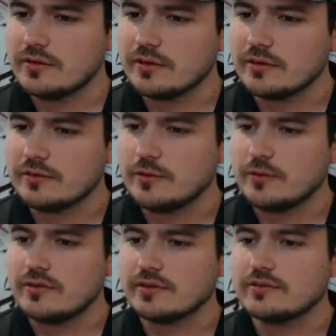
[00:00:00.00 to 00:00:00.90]
guild can
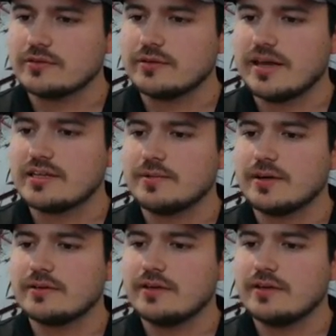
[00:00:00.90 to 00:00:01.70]
focus on a certain aspect,